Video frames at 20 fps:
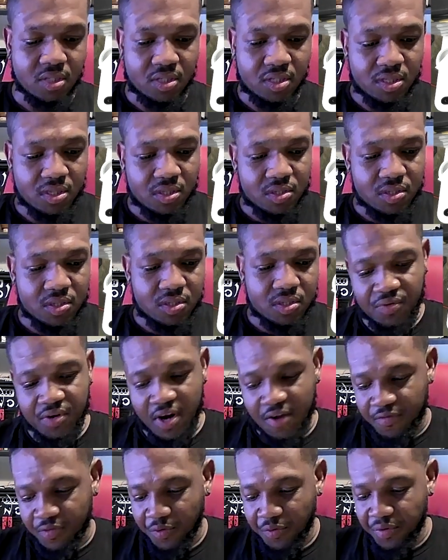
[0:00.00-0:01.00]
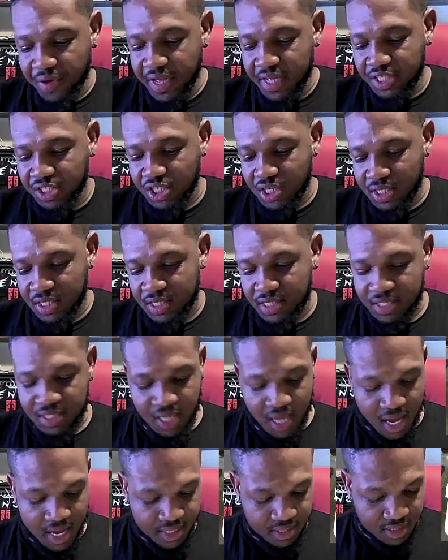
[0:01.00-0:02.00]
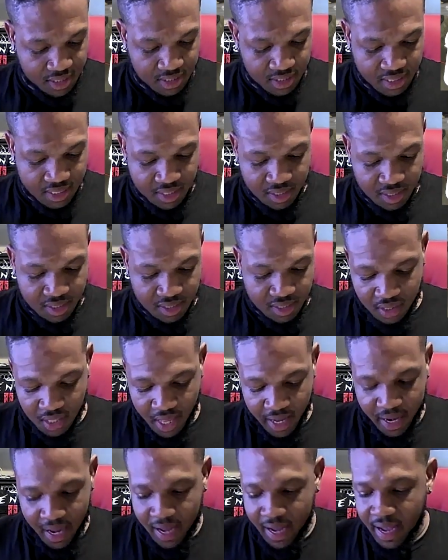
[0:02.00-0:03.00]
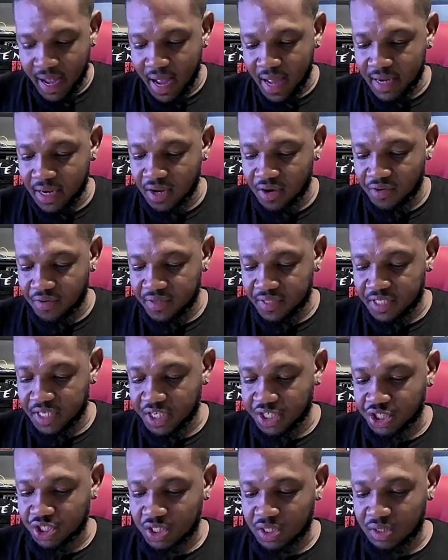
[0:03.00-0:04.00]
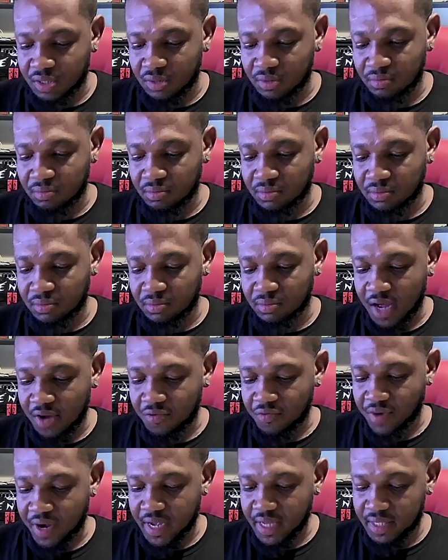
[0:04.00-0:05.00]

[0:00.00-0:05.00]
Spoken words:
So we're gonna have to readjust this, guys, because it looked like I got the orientation not right.